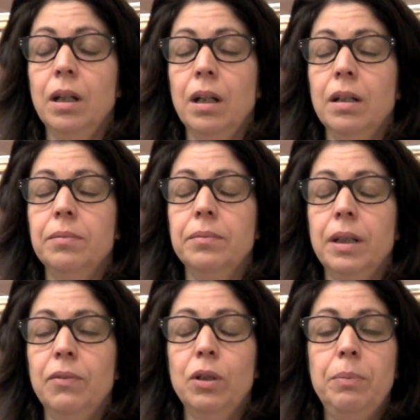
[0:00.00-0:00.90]
um,
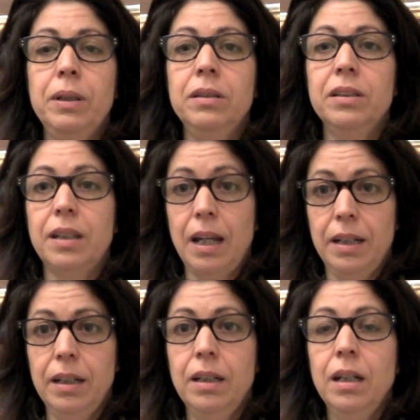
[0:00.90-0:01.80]
have already been
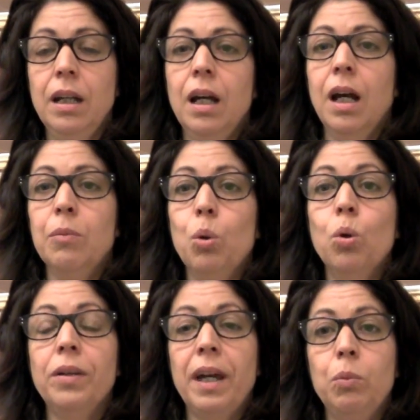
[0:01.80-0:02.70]
decided um,
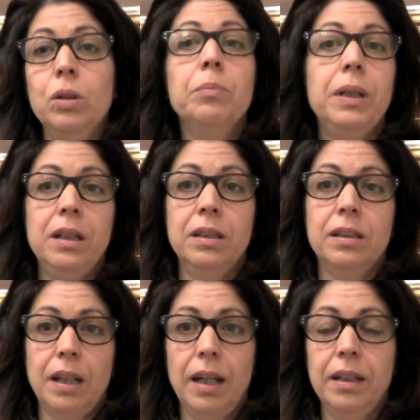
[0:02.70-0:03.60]
or that will be
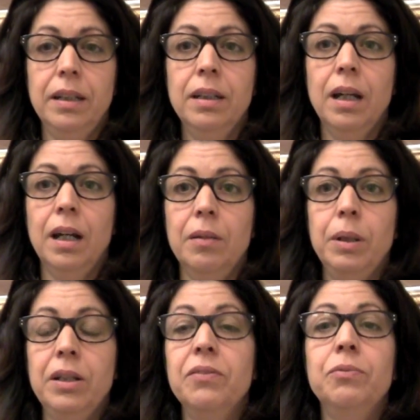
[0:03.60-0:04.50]
decided
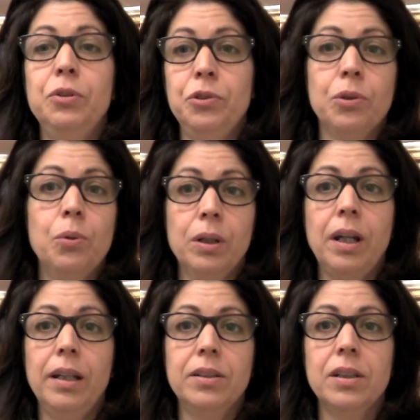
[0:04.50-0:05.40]
um, in future court
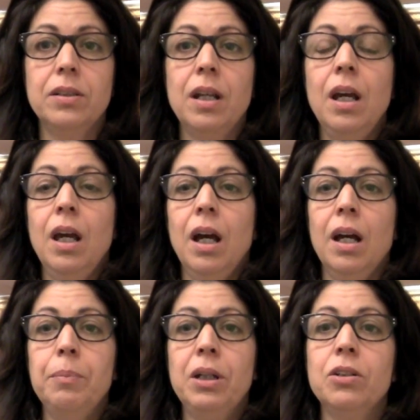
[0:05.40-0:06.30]
cases.
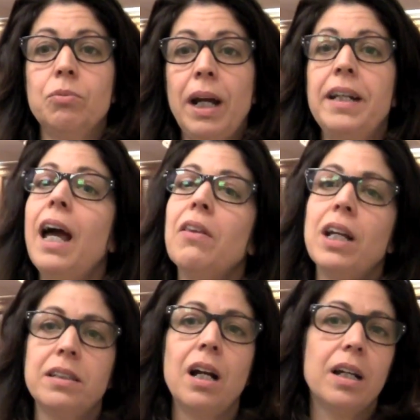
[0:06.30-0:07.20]
Uh, because right now,
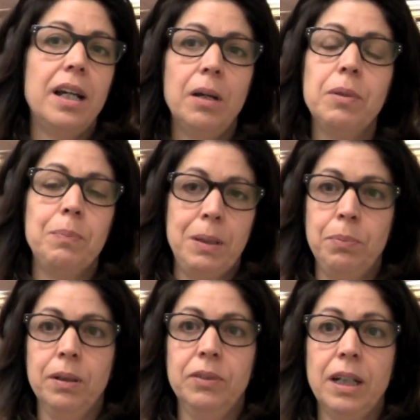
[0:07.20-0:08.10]
that's not going to help the
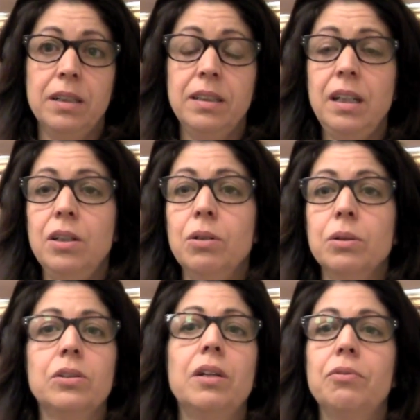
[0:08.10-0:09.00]
people of Tennessee who
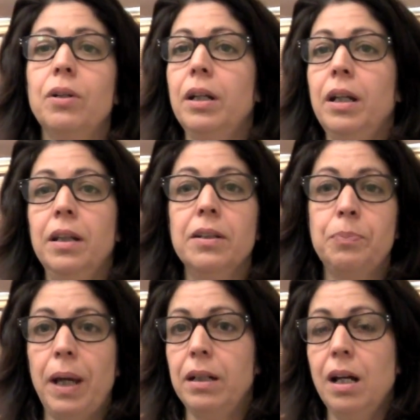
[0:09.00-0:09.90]
are suffering in this
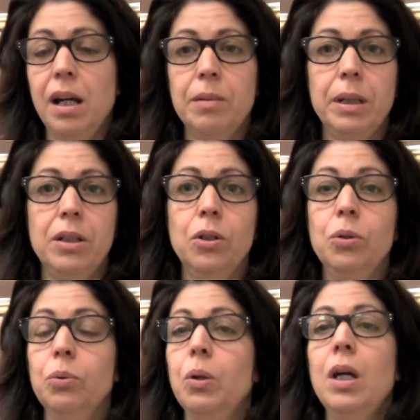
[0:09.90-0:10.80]
bad economy,
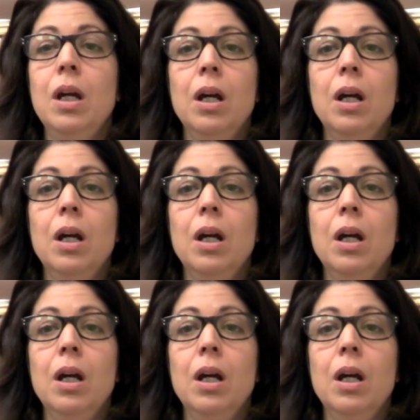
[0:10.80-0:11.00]
who